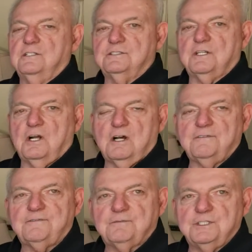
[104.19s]
turns it
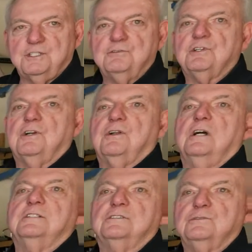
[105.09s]
off when you turn
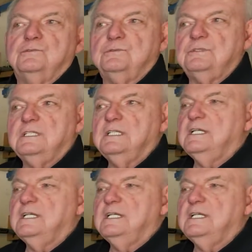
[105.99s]
on the tool,